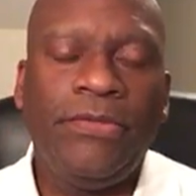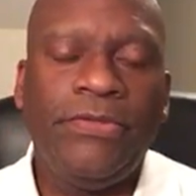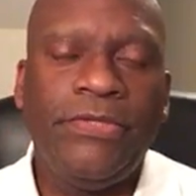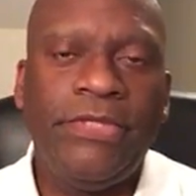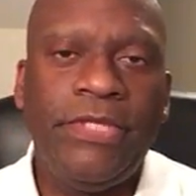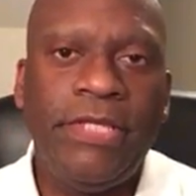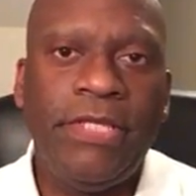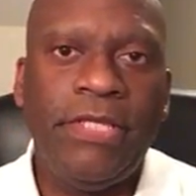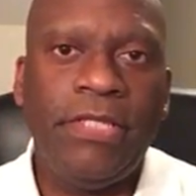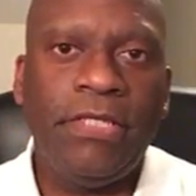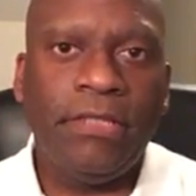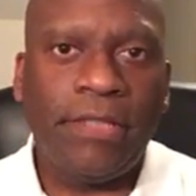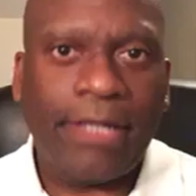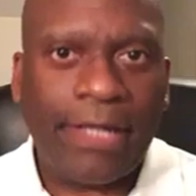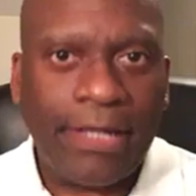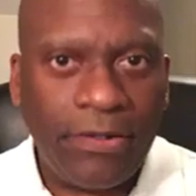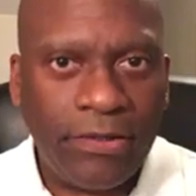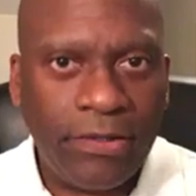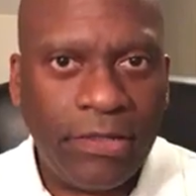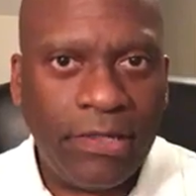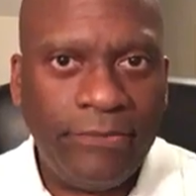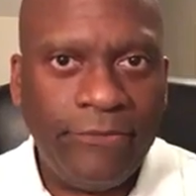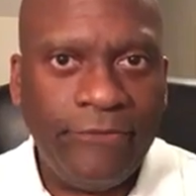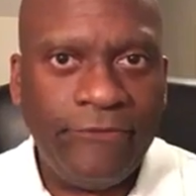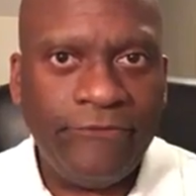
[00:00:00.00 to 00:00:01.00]
The
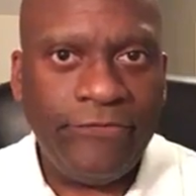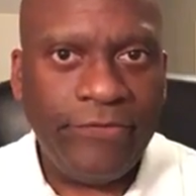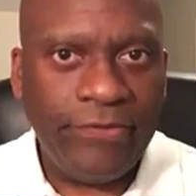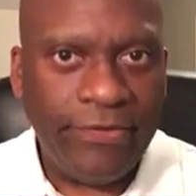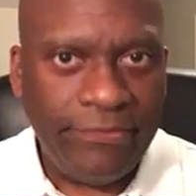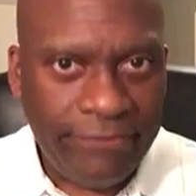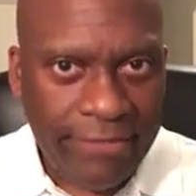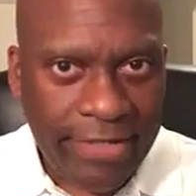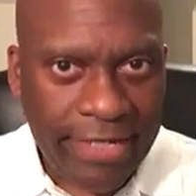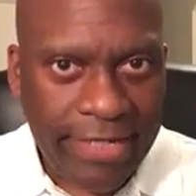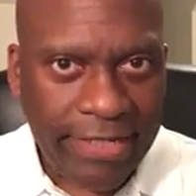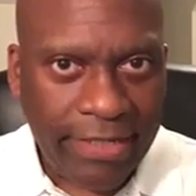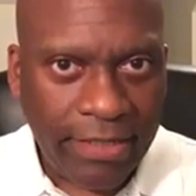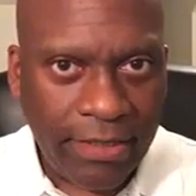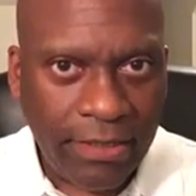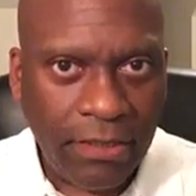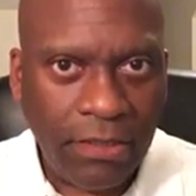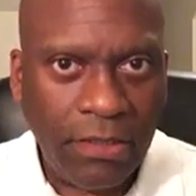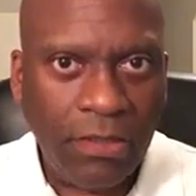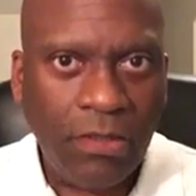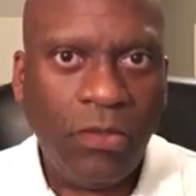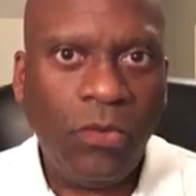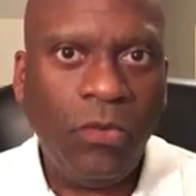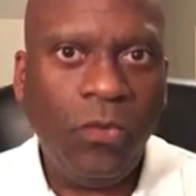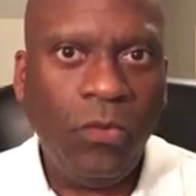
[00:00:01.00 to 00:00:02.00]
outcome of their meeting
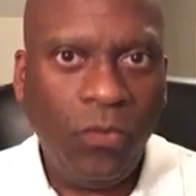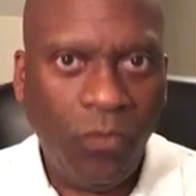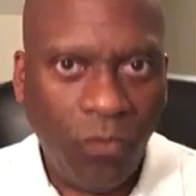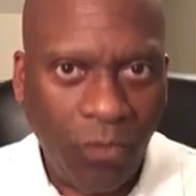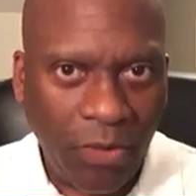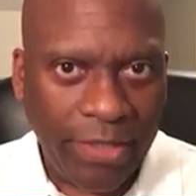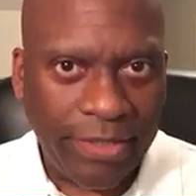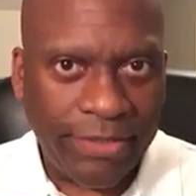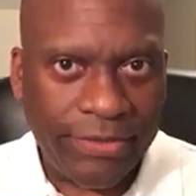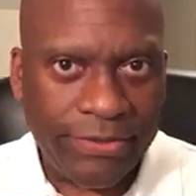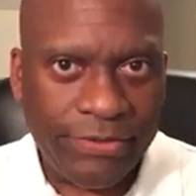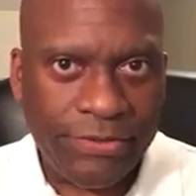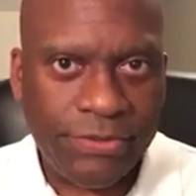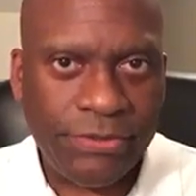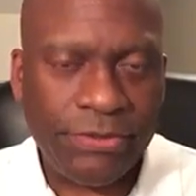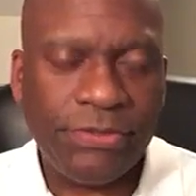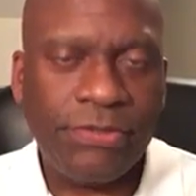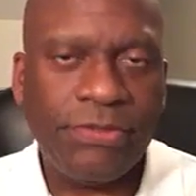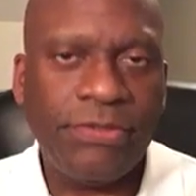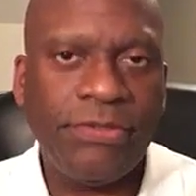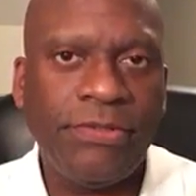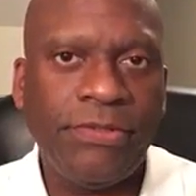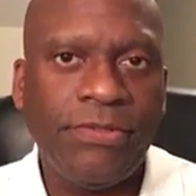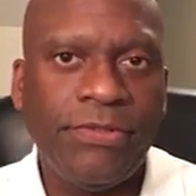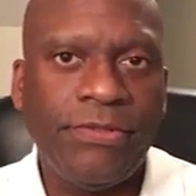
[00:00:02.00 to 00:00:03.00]

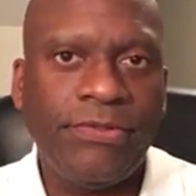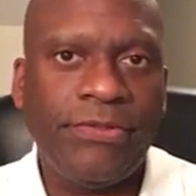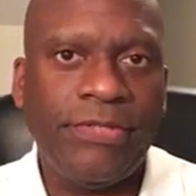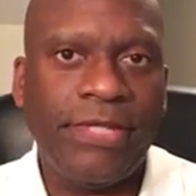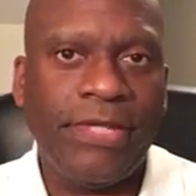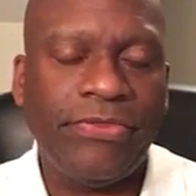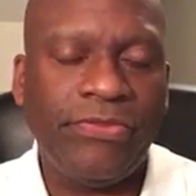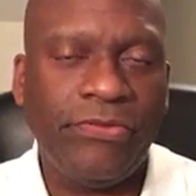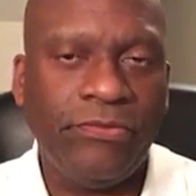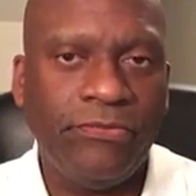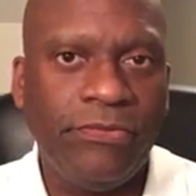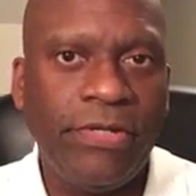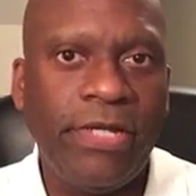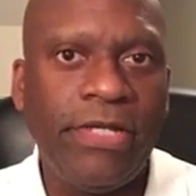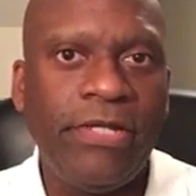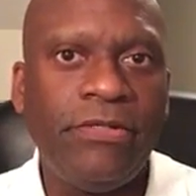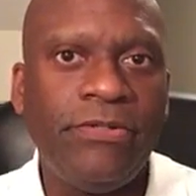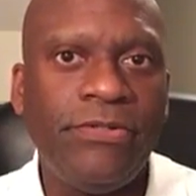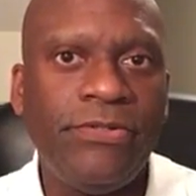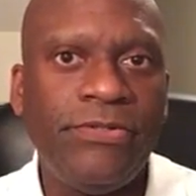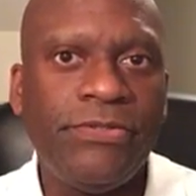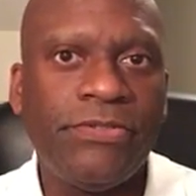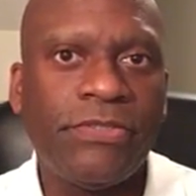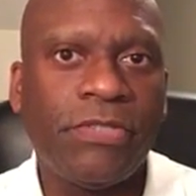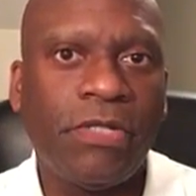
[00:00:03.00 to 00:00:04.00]
was that the
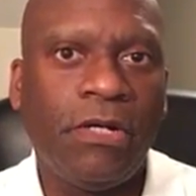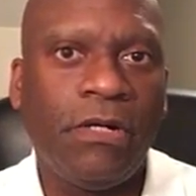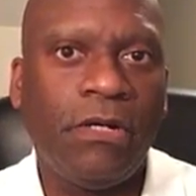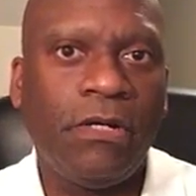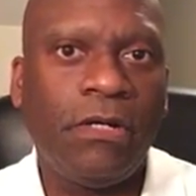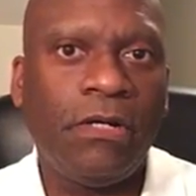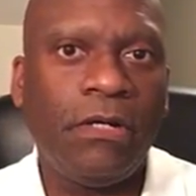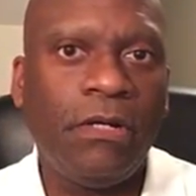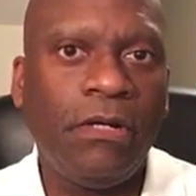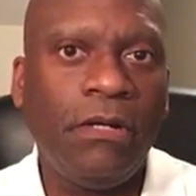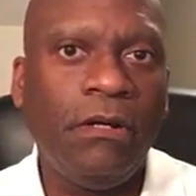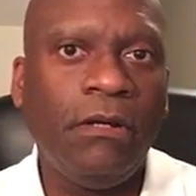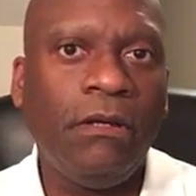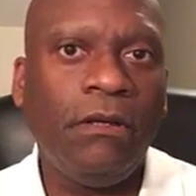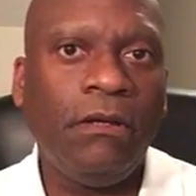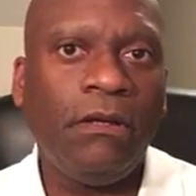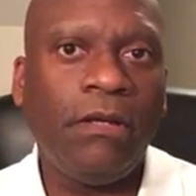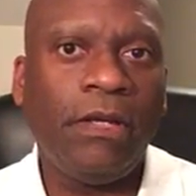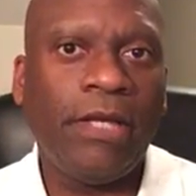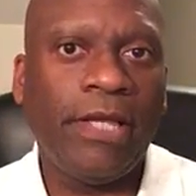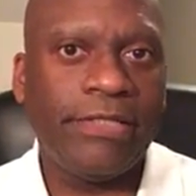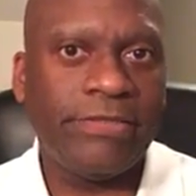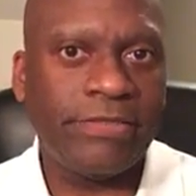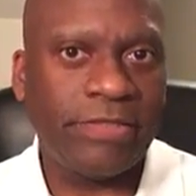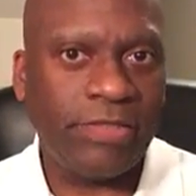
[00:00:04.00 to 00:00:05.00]
Raiders are,
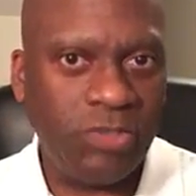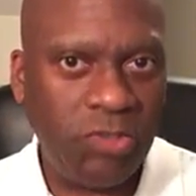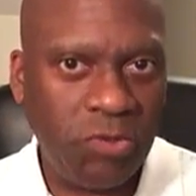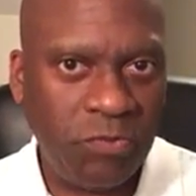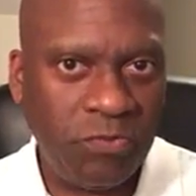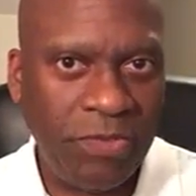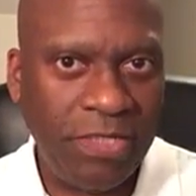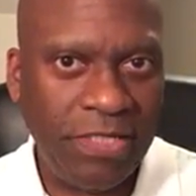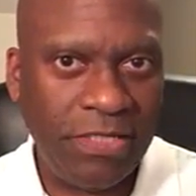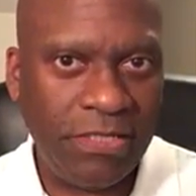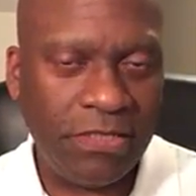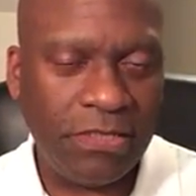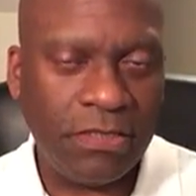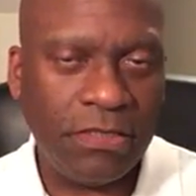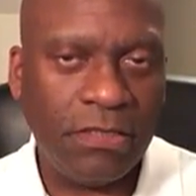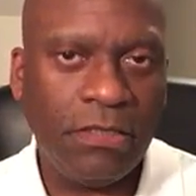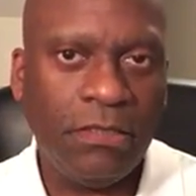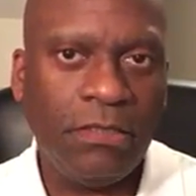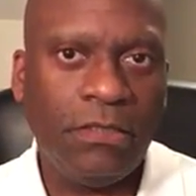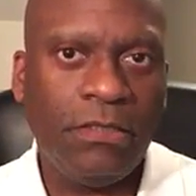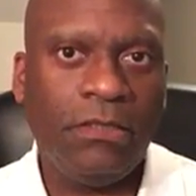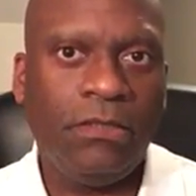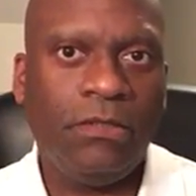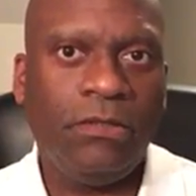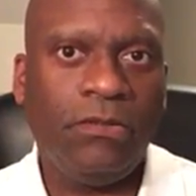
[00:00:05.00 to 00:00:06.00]
as I speak,
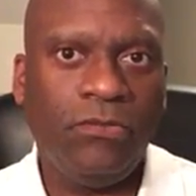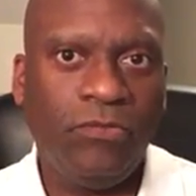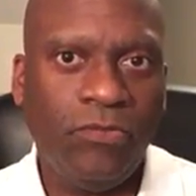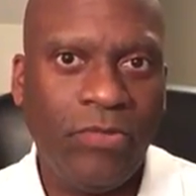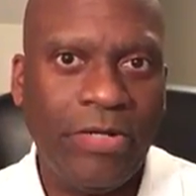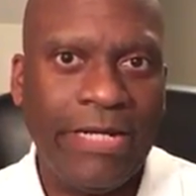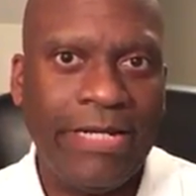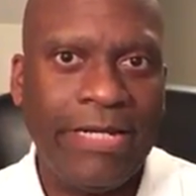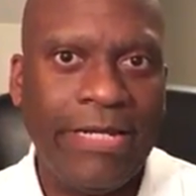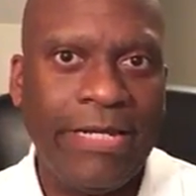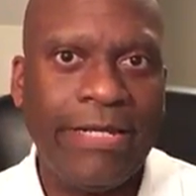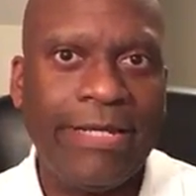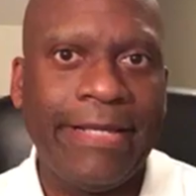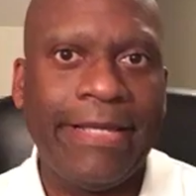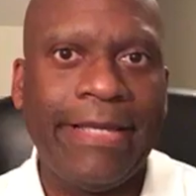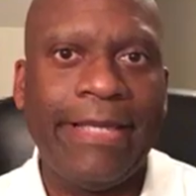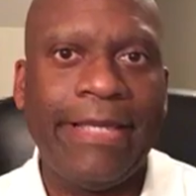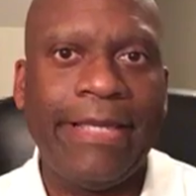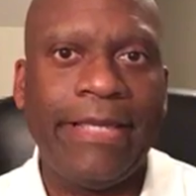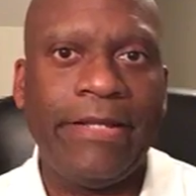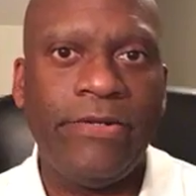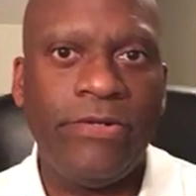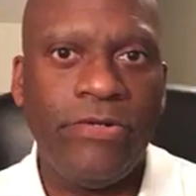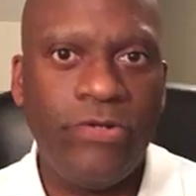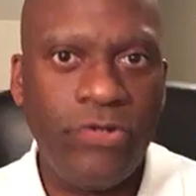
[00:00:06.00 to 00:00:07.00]
writing
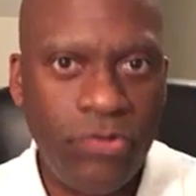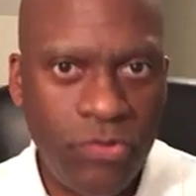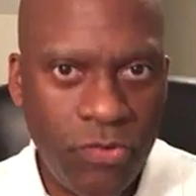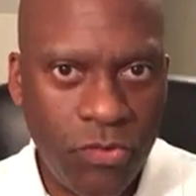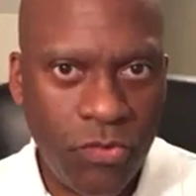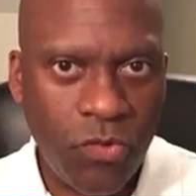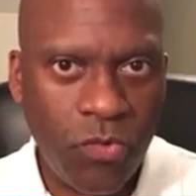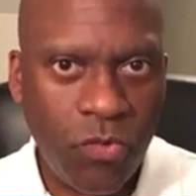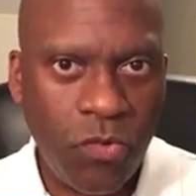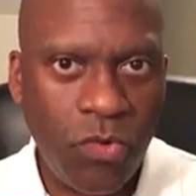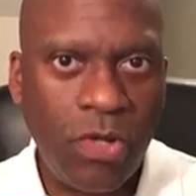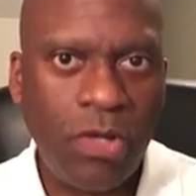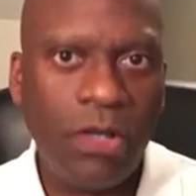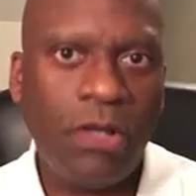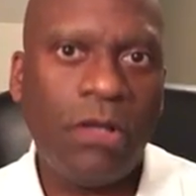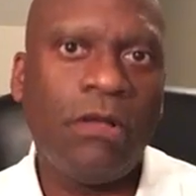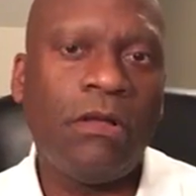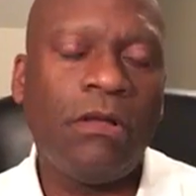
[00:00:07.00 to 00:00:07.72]
a new